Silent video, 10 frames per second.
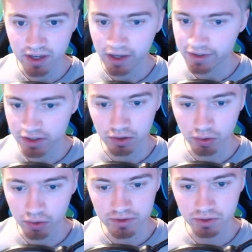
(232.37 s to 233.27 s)
takes
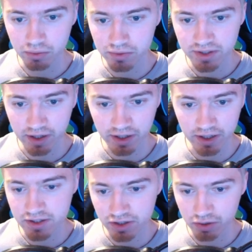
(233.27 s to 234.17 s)
you 2
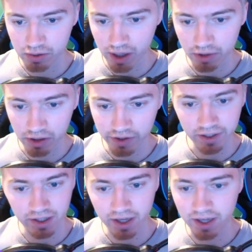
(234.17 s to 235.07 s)
seconds. You grab the
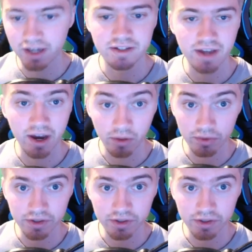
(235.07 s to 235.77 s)
link and download the